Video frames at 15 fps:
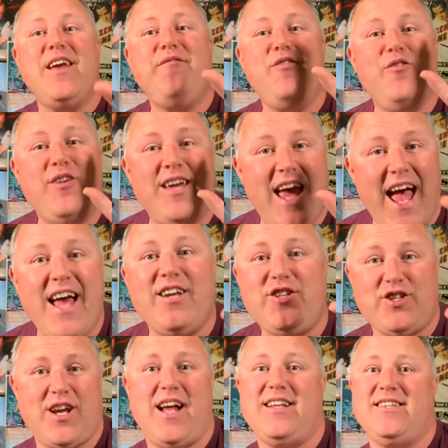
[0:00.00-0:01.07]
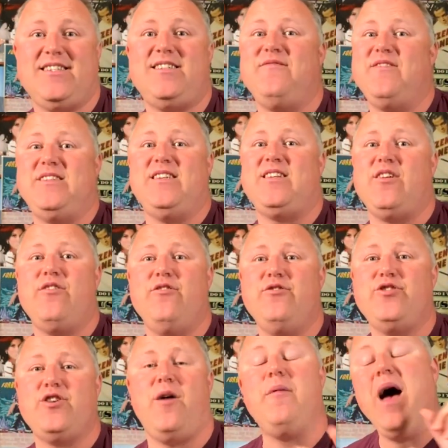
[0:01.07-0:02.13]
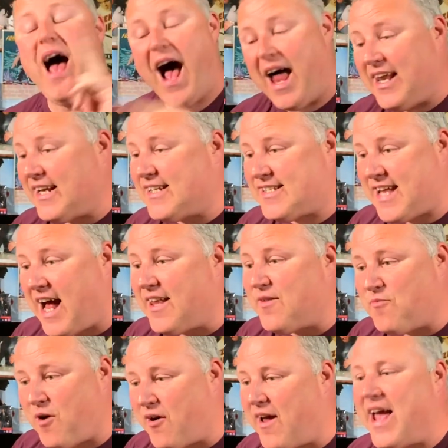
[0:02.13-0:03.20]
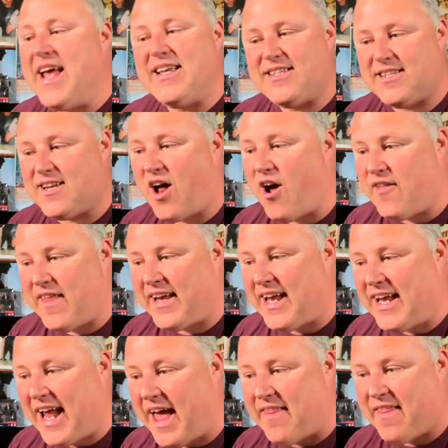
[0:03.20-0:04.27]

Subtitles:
if you get a chance to visit the Who Shop, Alex, tell them where it is and how they can get